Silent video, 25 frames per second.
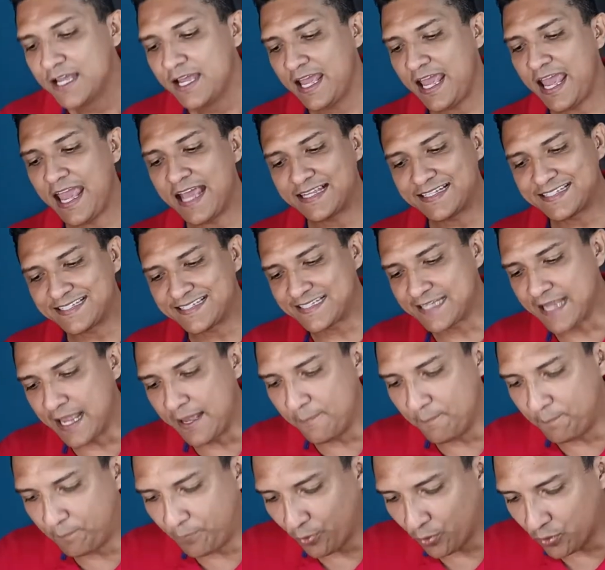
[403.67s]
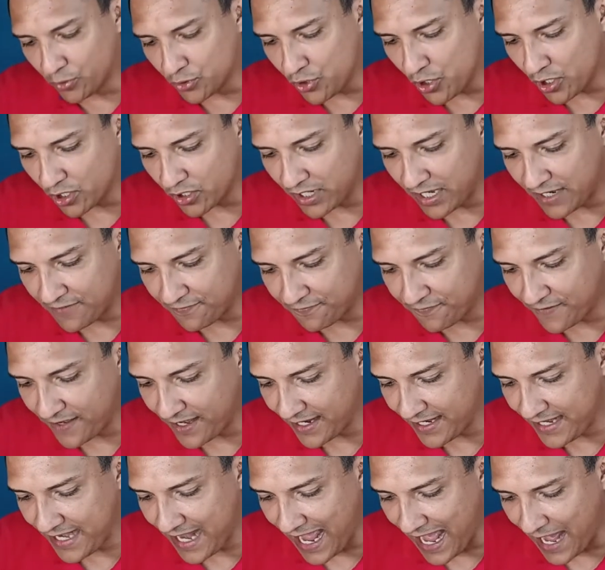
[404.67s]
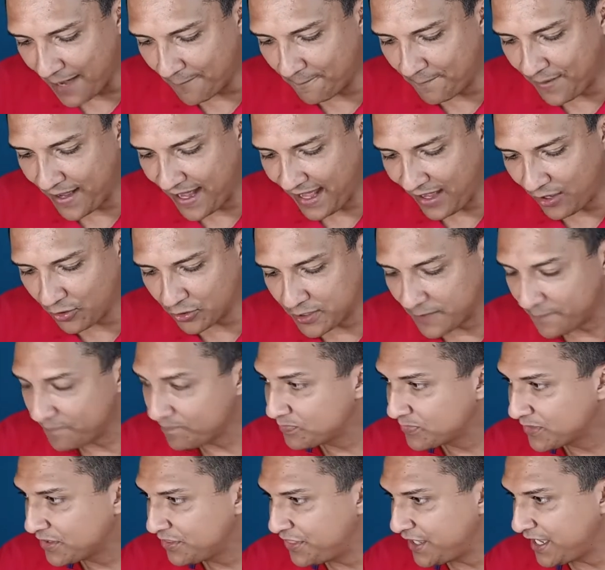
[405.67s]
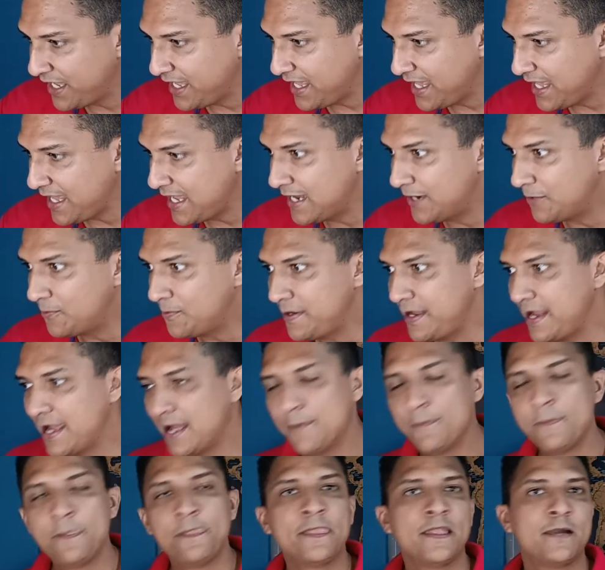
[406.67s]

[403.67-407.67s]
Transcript: example you're going to find about the area